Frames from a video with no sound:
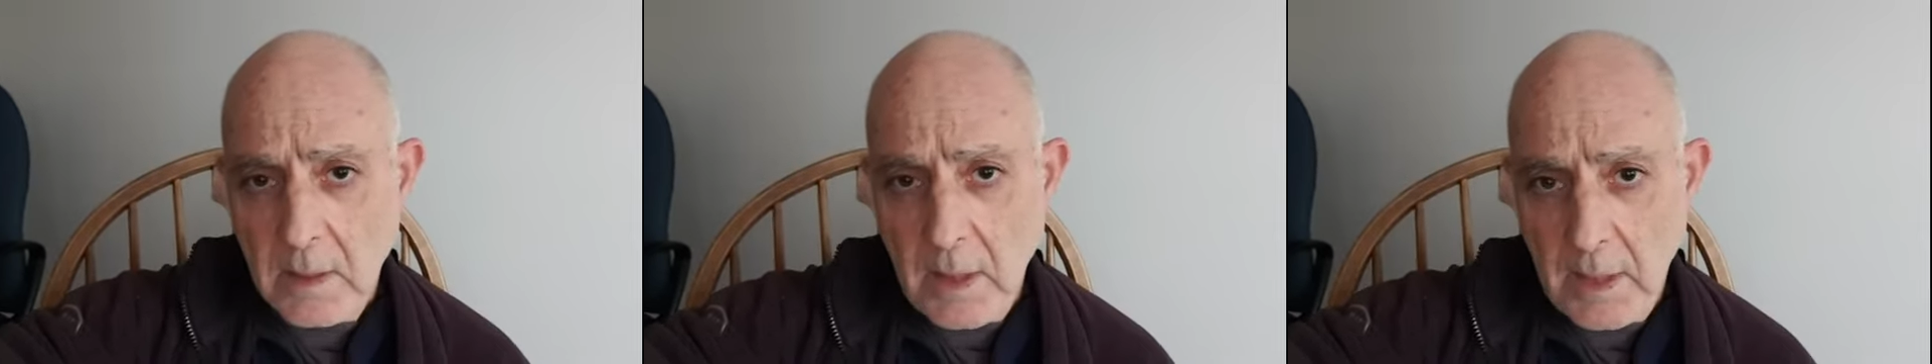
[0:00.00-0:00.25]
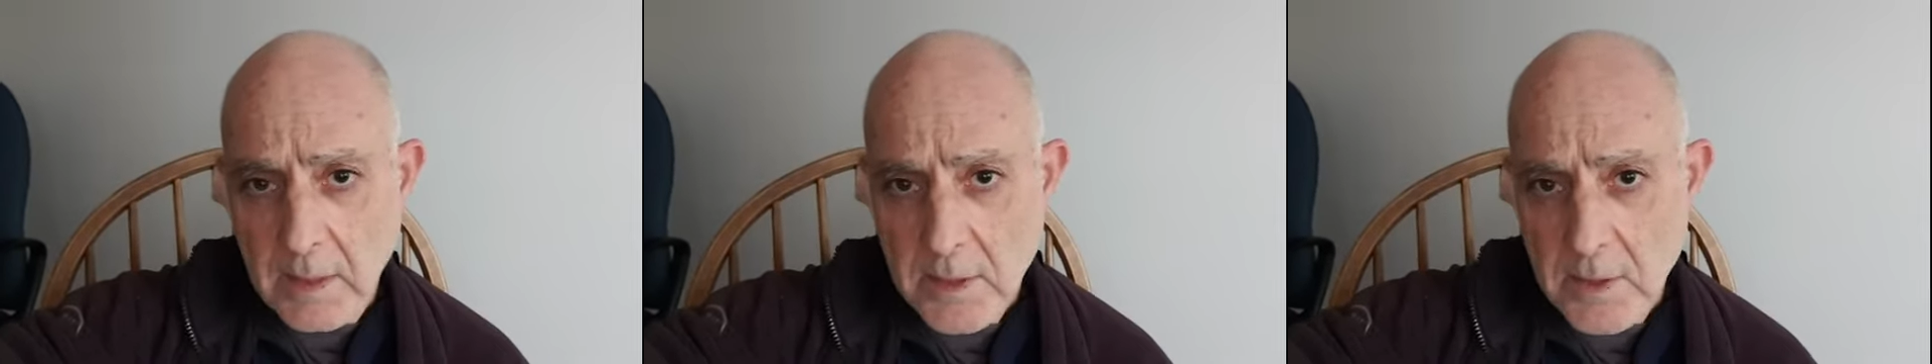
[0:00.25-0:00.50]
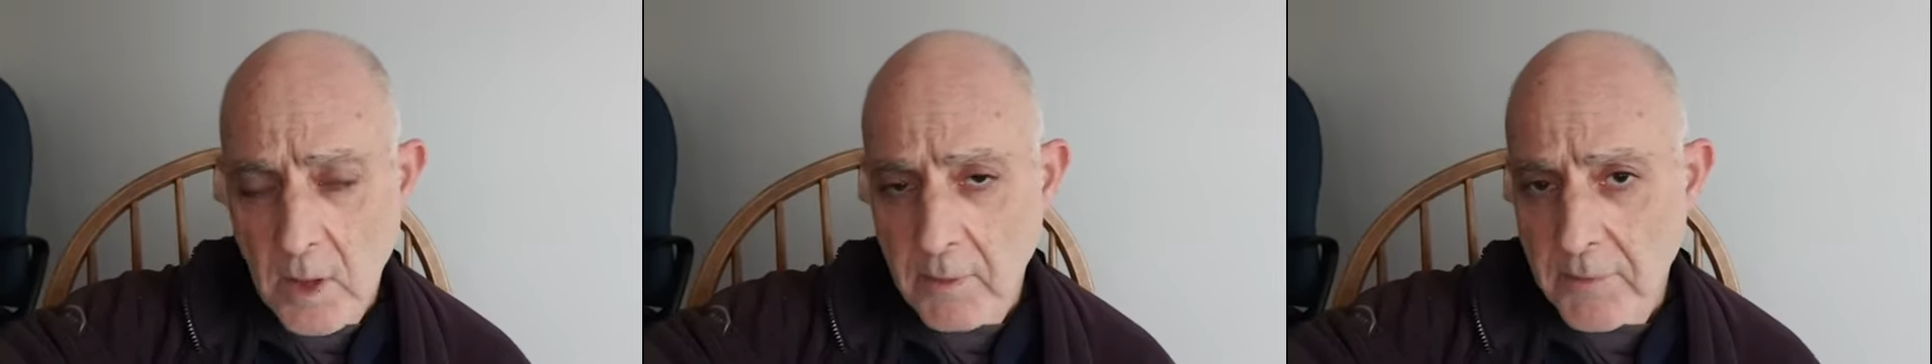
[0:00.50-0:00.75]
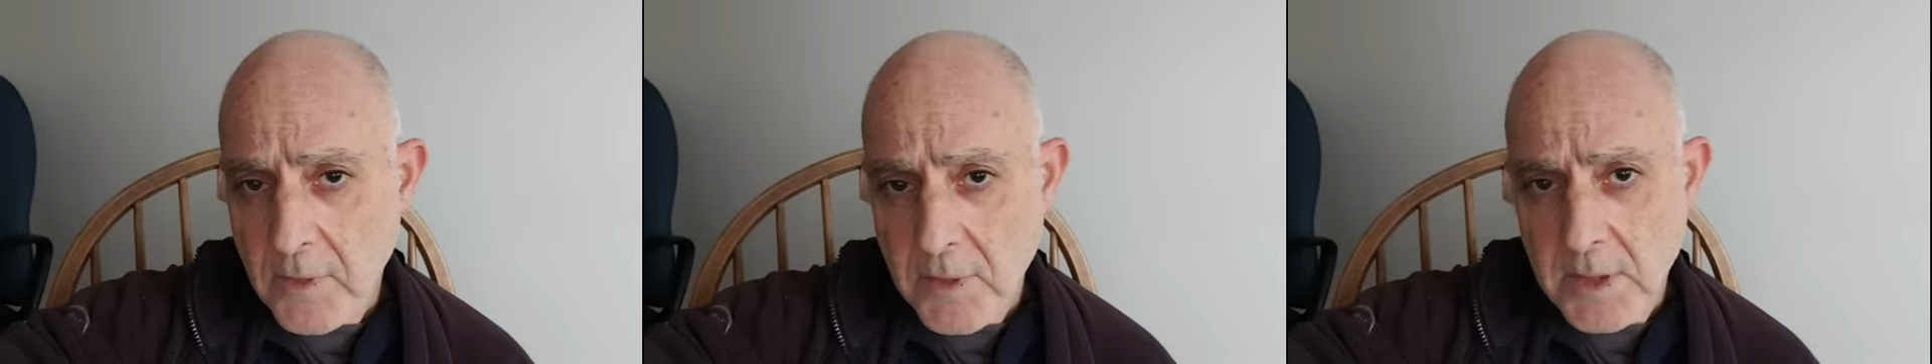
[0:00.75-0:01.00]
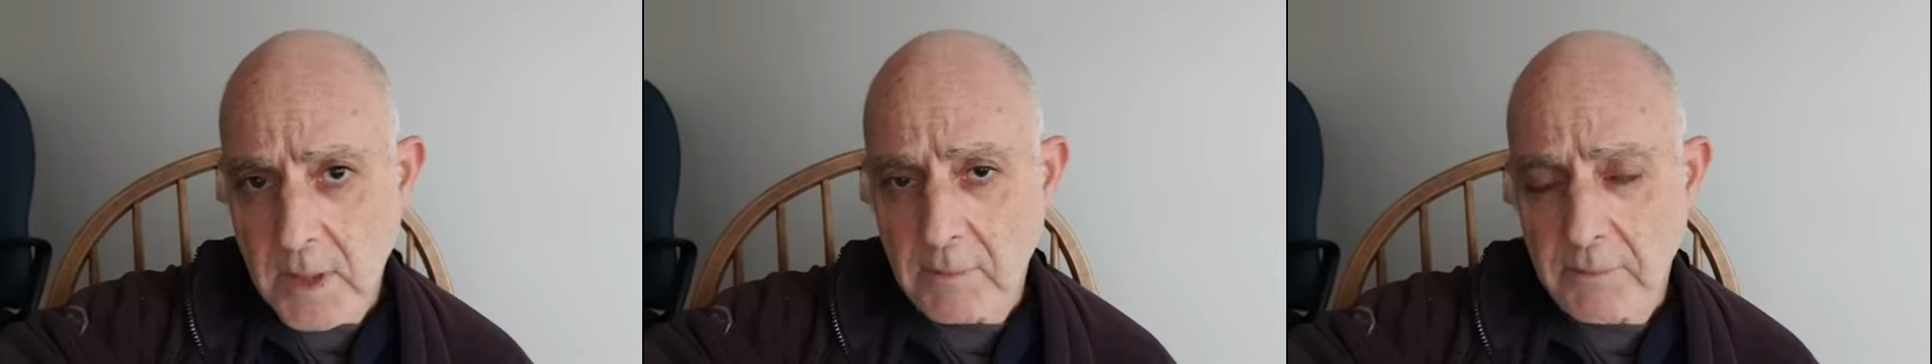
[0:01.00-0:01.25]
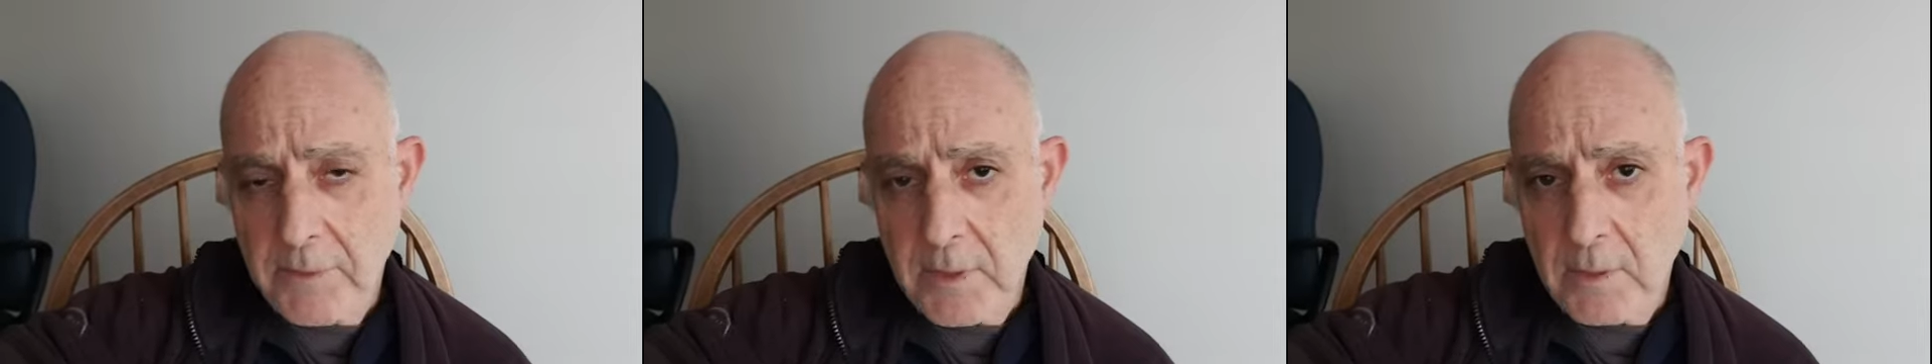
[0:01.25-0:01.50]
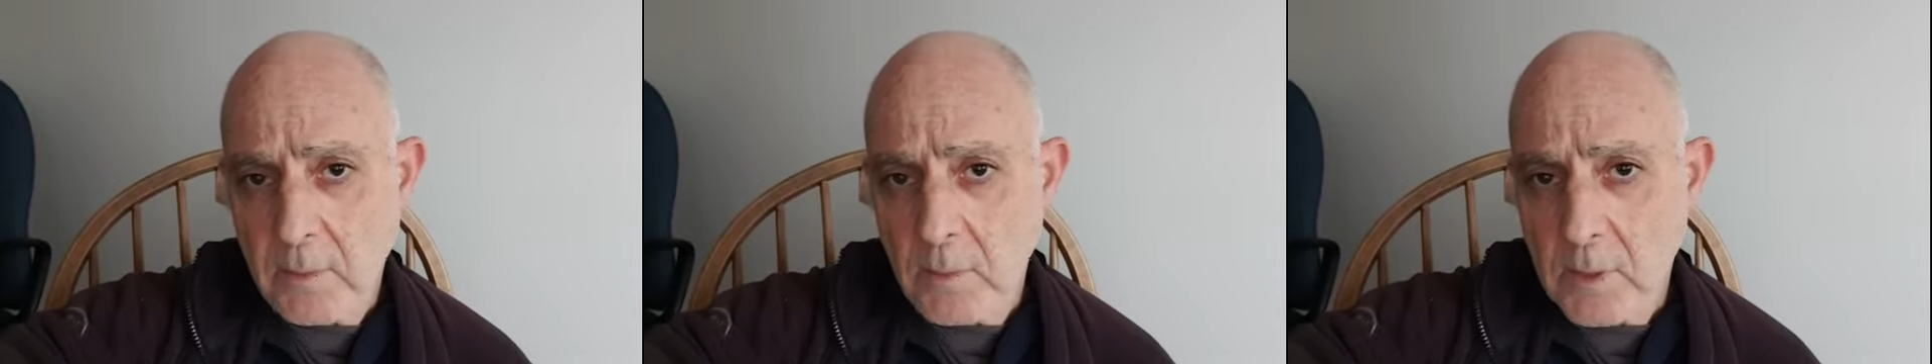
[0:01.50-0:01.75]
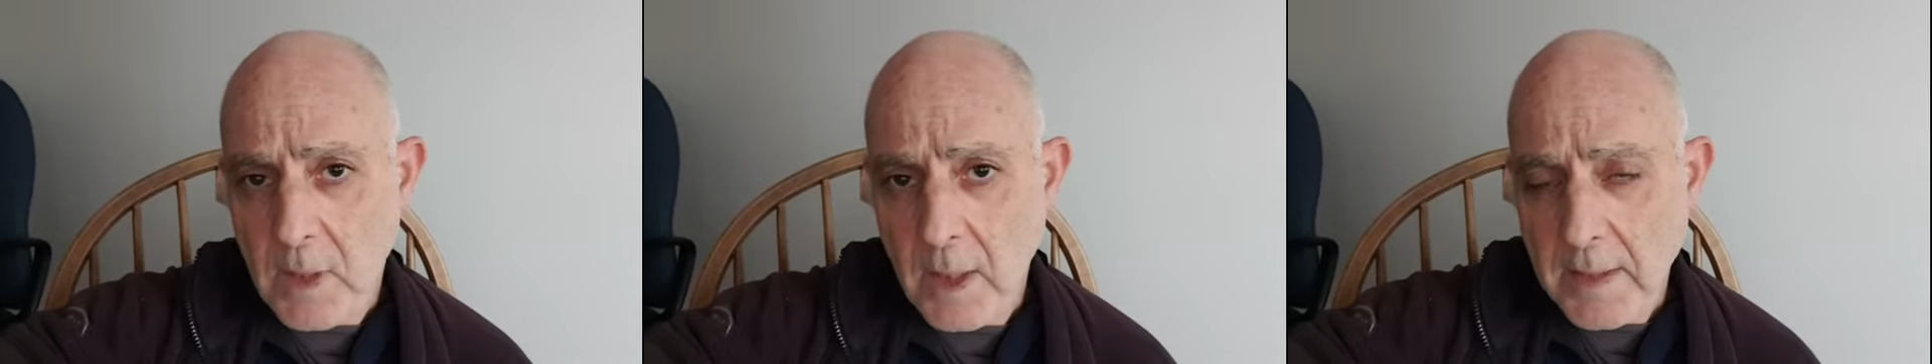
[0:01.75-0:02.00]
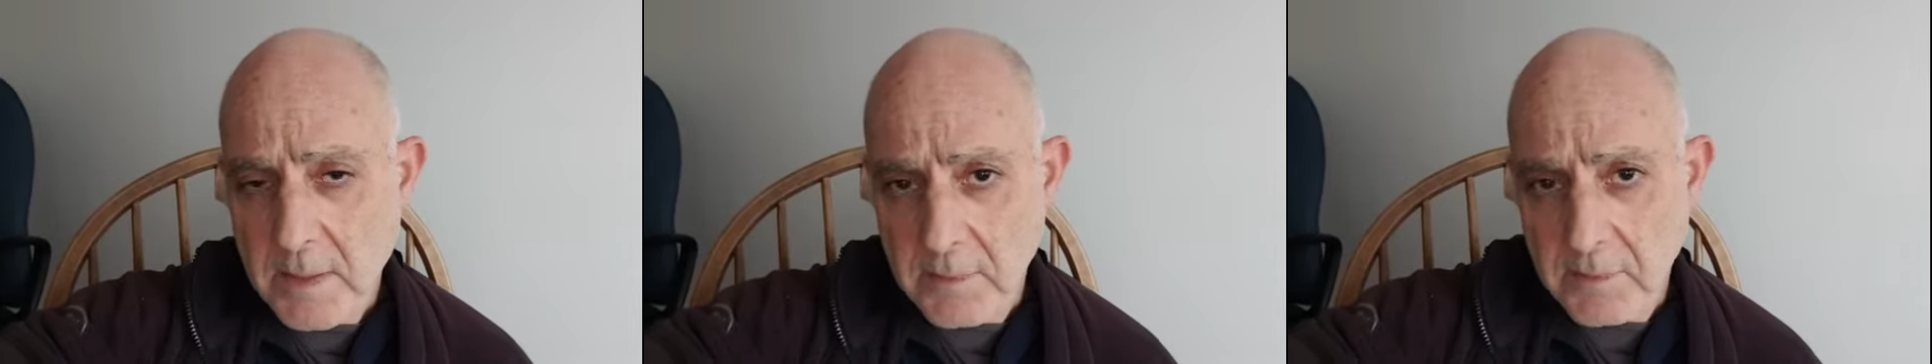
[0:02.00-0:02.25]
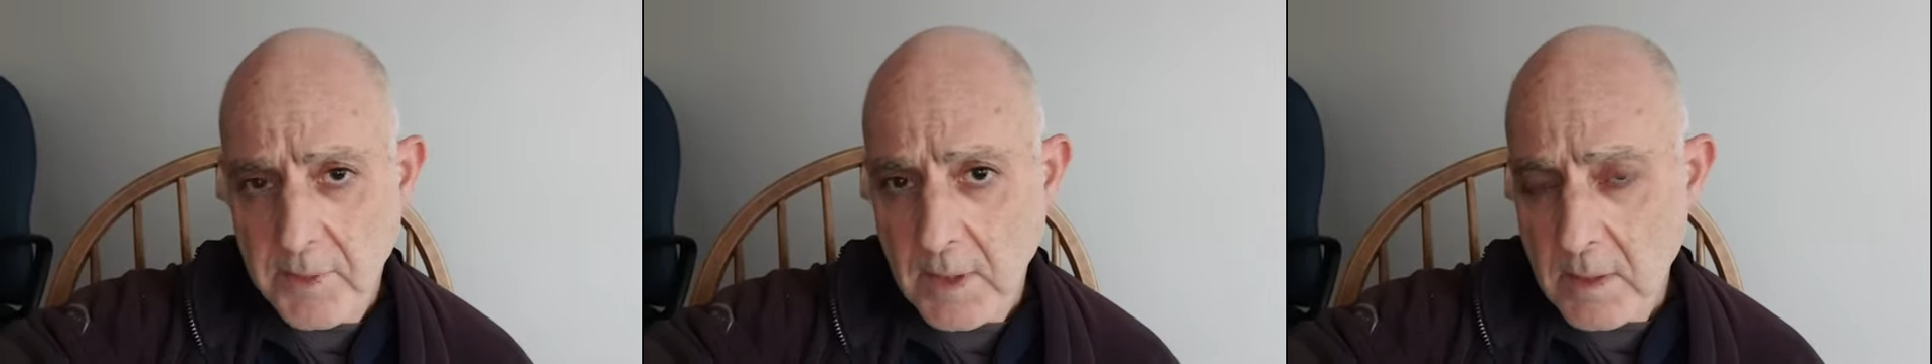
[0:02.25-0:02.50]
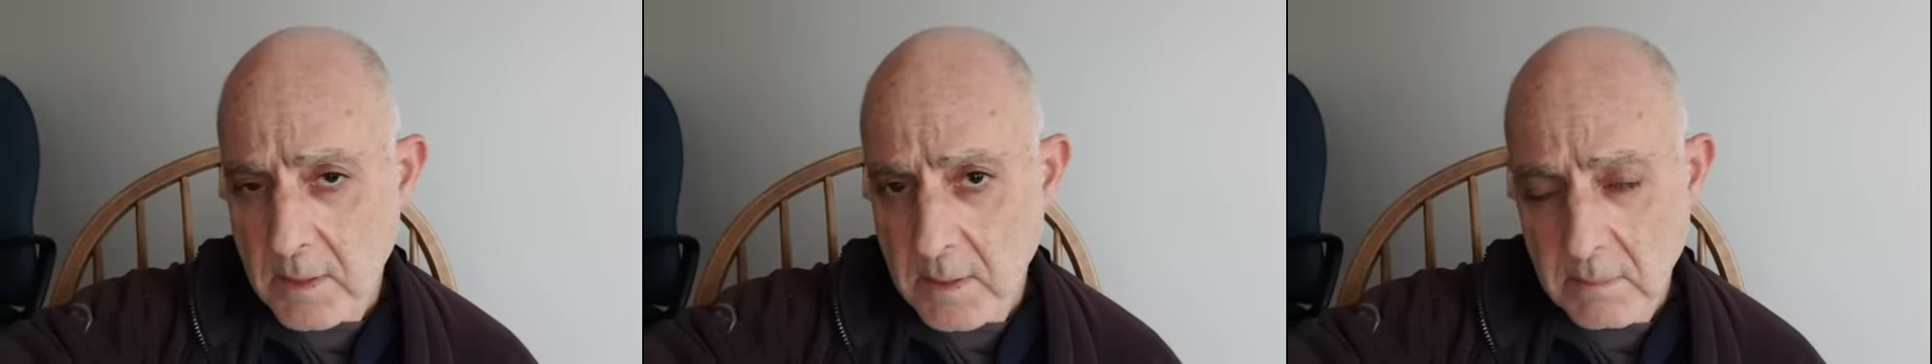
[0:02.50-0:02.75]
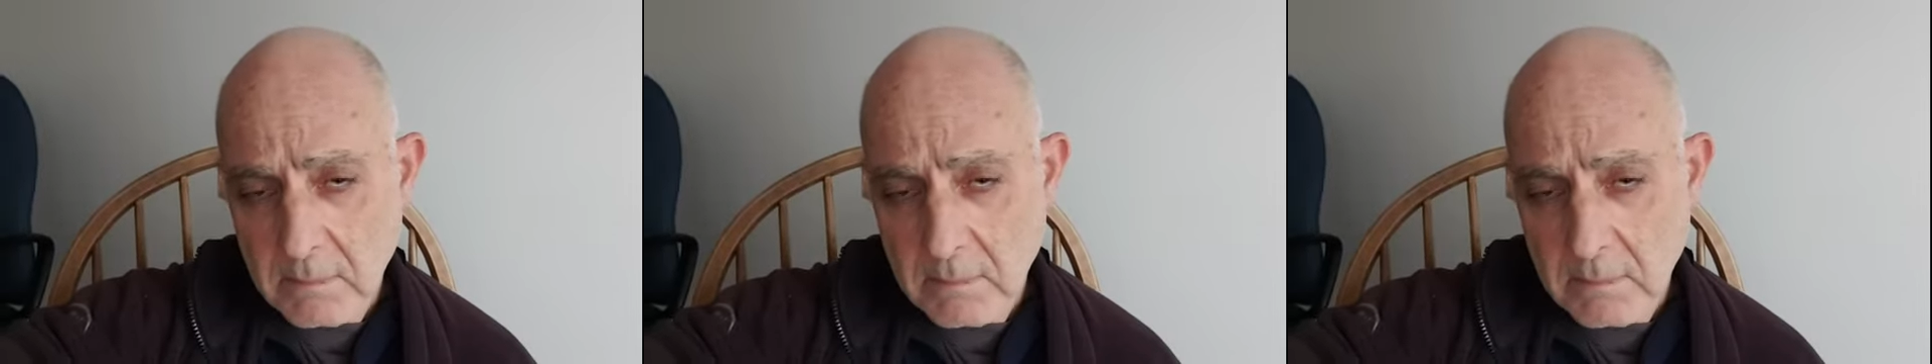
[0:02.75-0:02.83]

and starve yourself and do all kinds of things.